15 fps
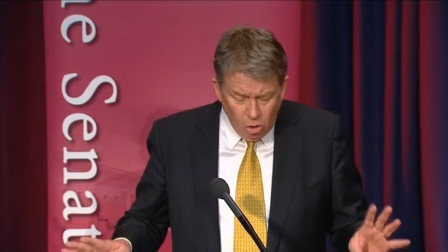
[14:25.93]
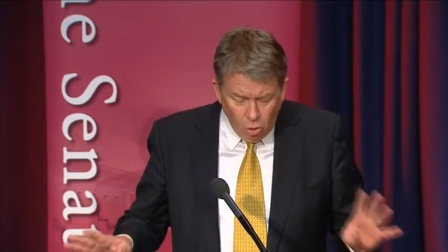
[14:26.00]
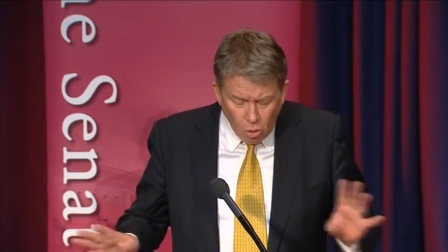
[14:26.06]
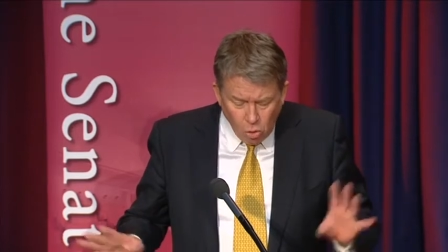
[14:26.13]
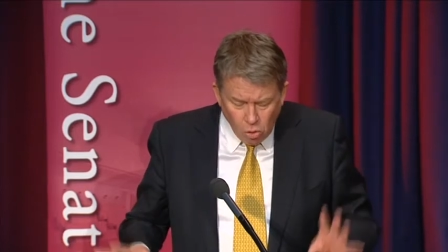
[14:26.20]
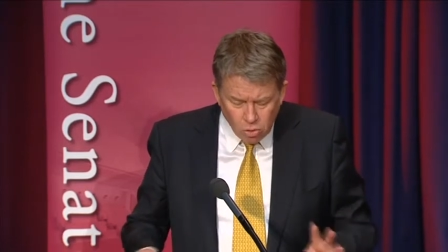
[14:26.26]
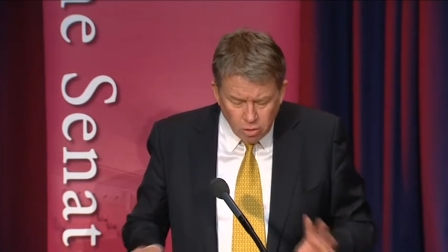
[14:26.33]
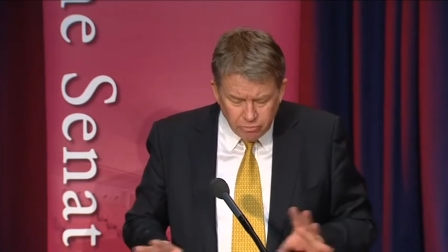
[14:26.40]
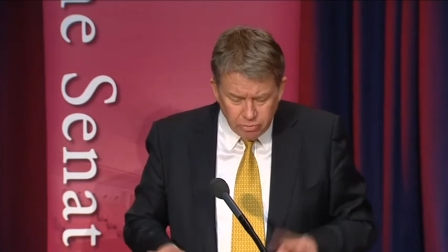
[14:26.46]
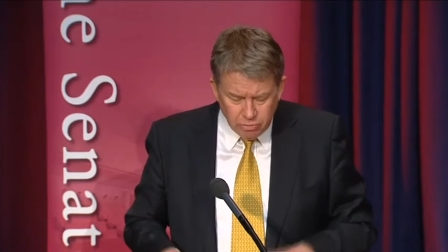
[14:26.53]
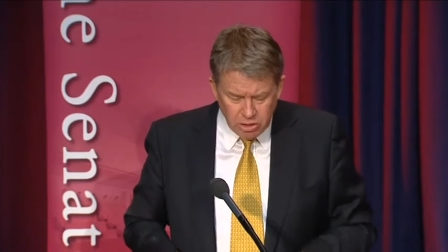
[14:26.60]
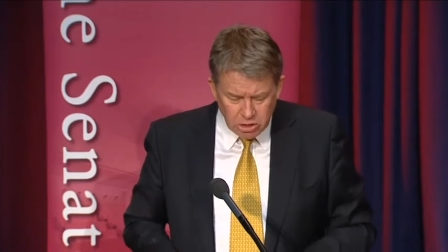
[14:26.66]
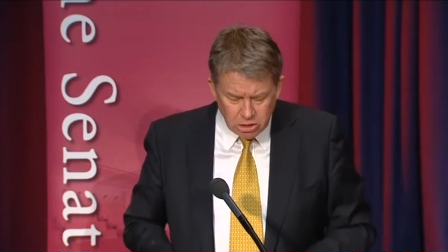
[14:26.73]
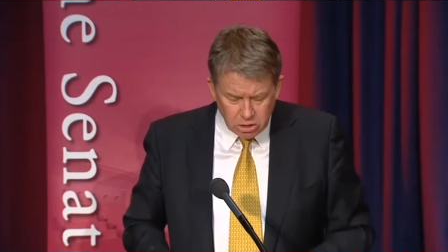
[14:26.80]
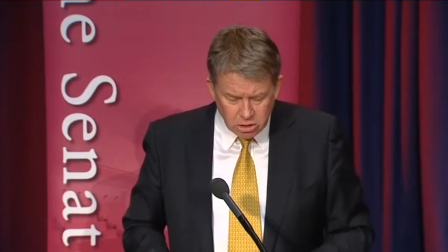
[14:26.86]
all of the
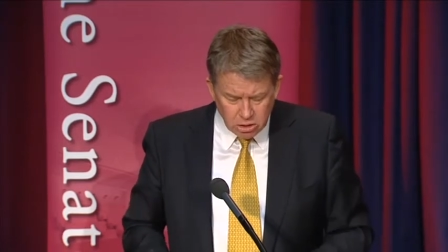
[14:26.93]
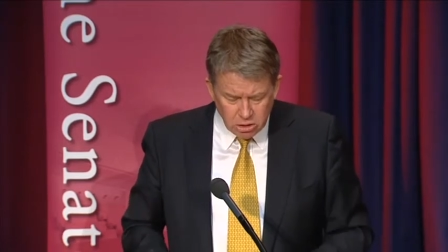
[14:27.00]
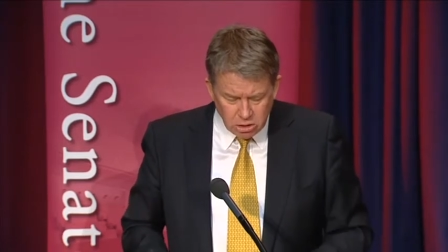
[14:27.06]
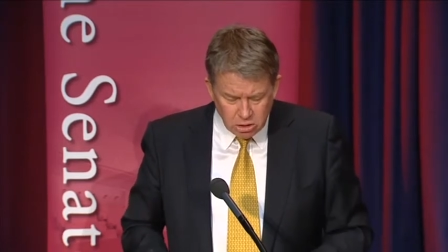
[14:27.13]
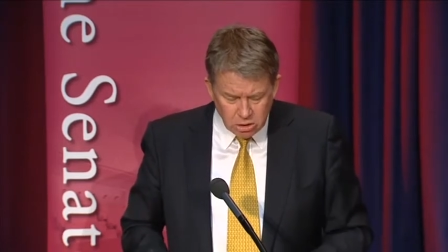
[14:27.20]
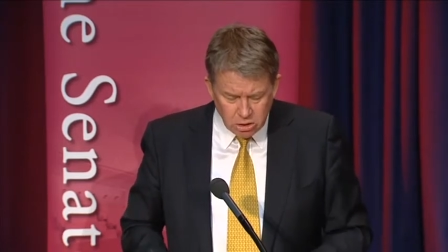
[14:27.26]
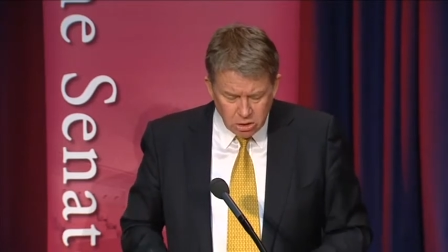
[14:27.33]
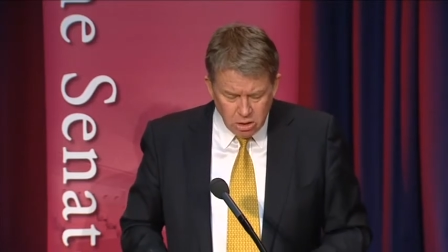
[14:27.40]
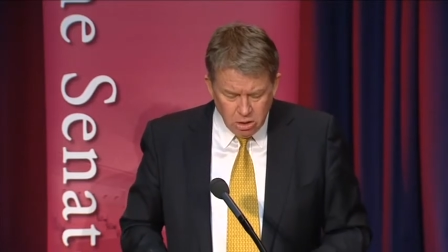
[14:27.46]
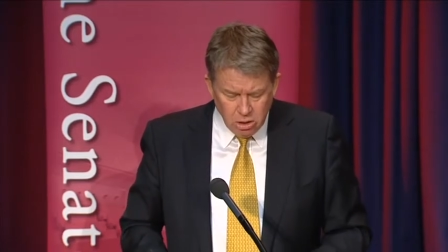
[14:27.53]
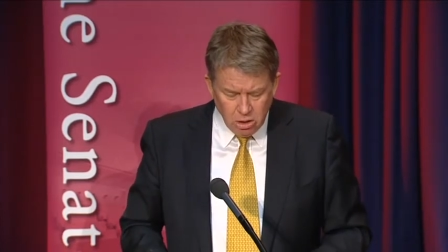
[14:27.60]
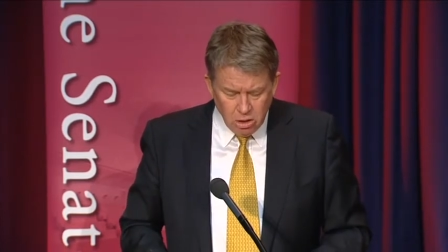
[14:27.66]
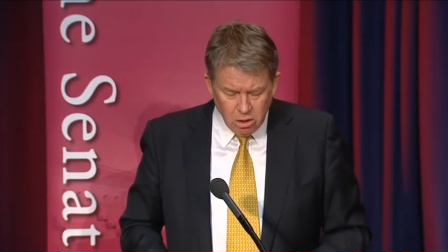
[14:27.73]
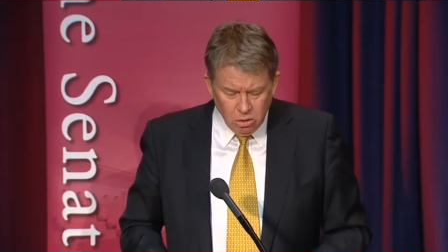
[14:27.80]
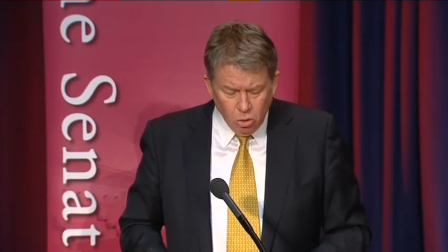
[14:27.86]
ministers,
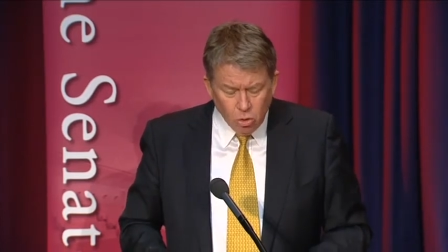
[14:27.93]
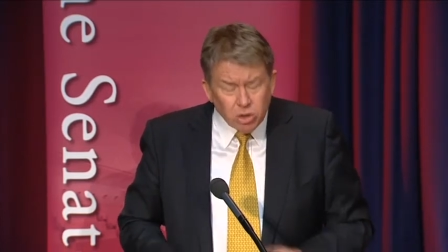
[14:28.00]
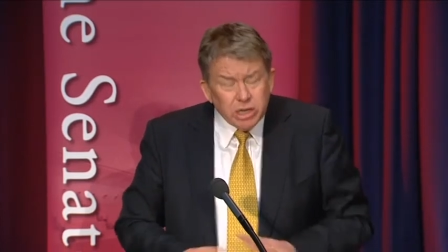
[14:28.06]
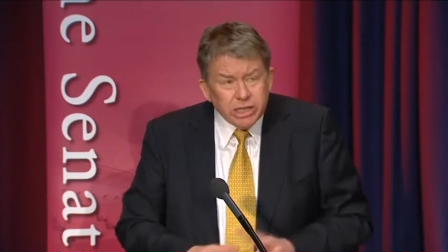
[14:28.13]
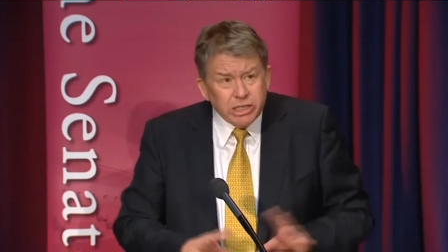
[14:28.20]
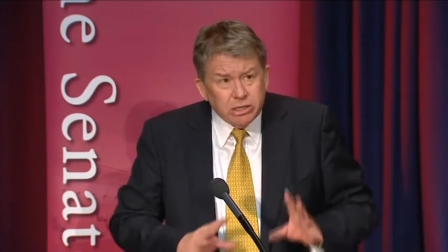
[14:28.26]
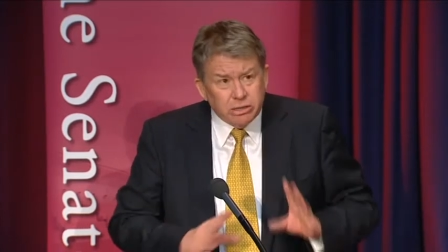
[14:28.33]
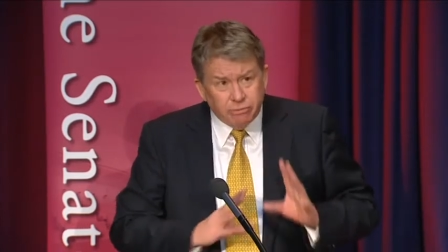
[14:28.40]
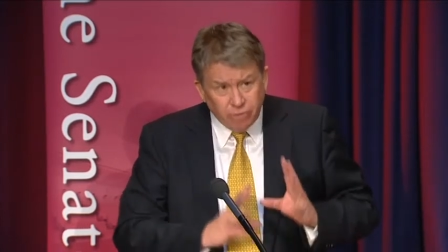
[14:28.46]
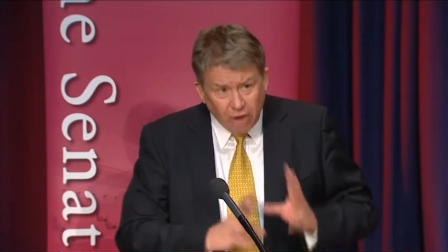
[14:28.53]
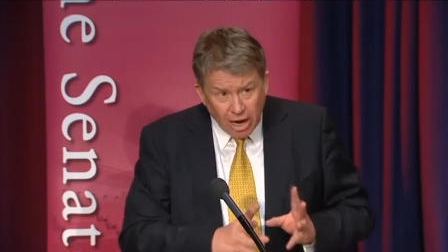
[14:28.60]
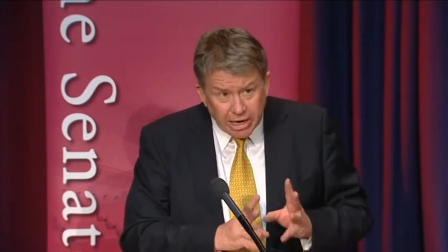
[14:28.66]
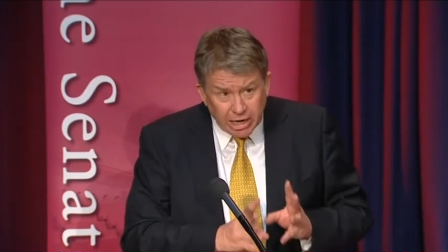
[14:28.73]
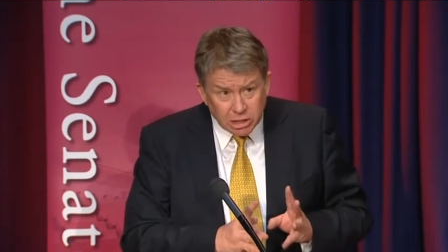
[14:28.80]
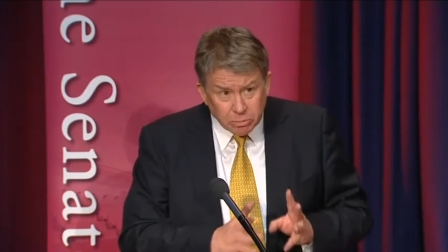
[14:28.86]
or at least the
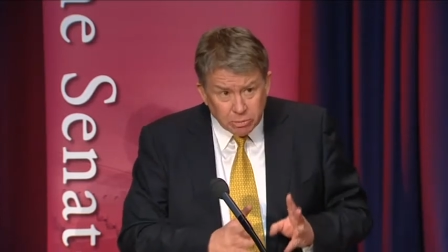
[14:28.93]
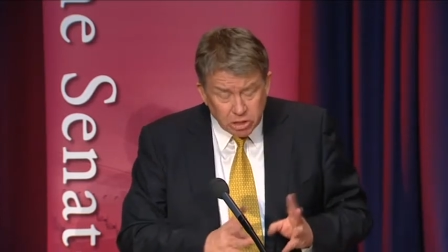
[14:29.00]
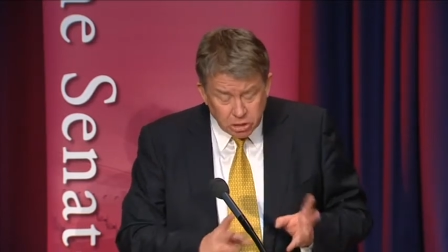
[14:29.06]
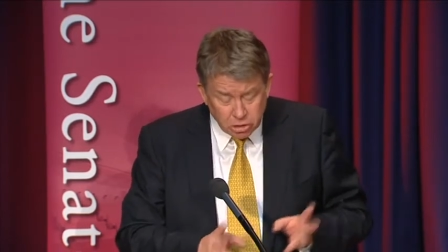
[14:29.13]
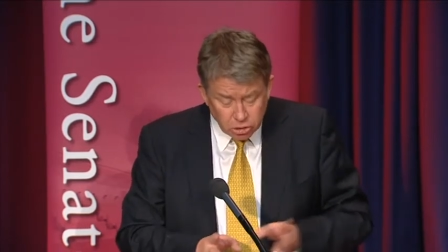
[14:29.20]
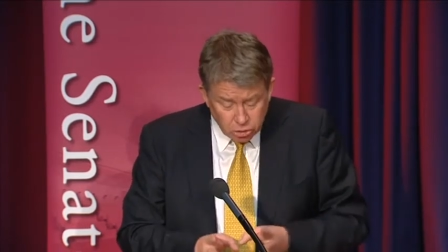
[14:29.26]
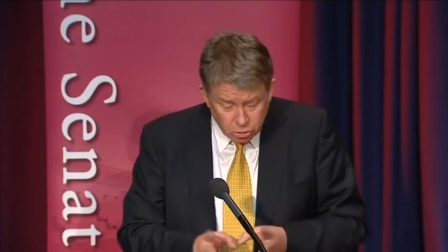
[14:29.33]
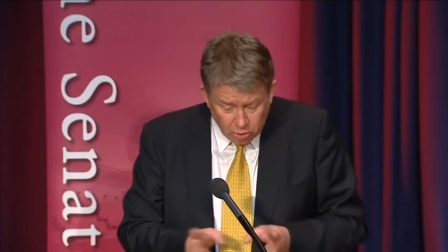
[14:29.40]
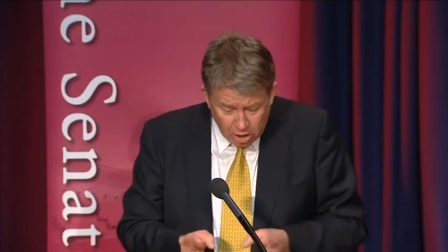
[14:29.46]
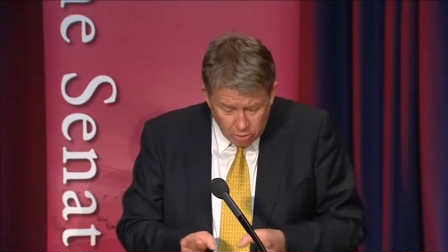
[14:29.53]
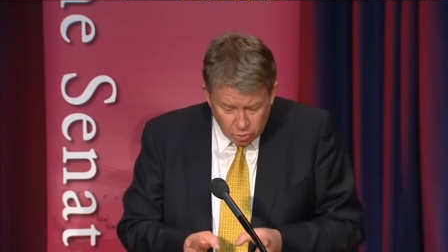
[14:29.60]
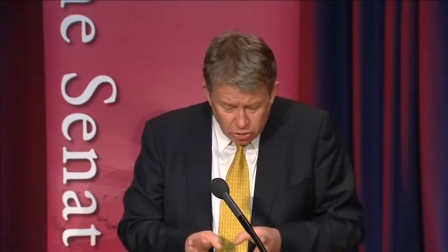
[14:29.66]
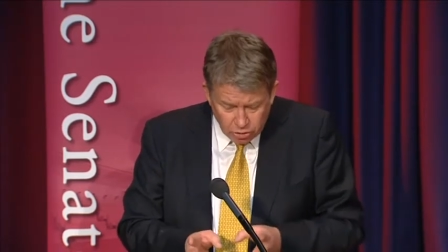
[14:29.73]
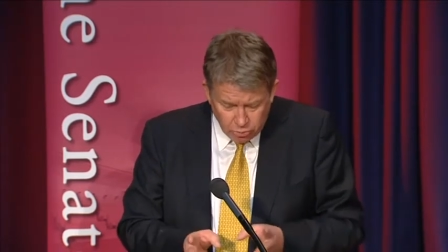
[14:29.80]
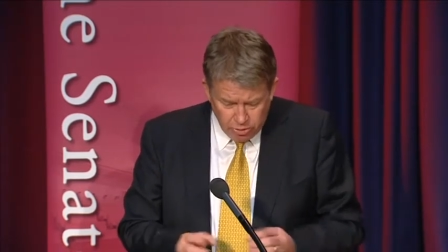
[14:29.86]
finance ministers who I
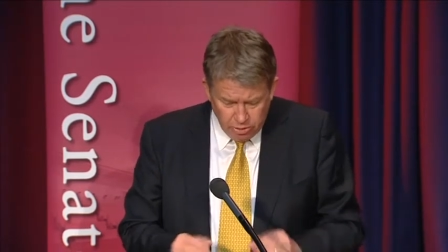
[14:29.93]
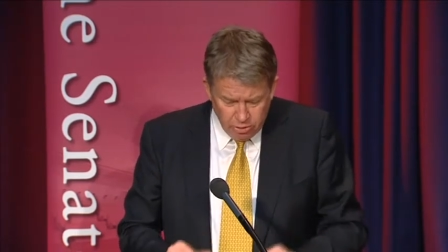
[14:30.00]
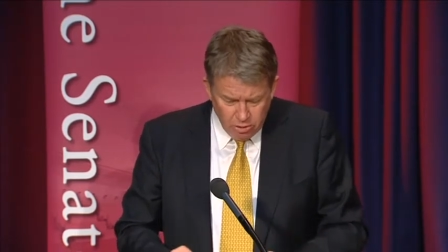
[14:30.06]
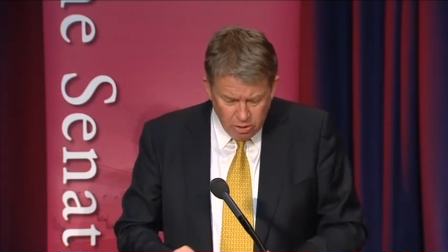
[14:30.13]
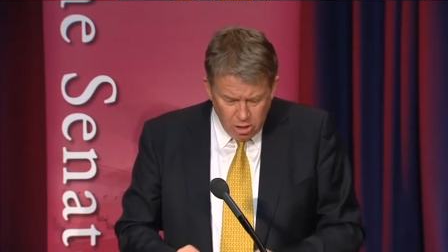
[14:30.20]
worked with,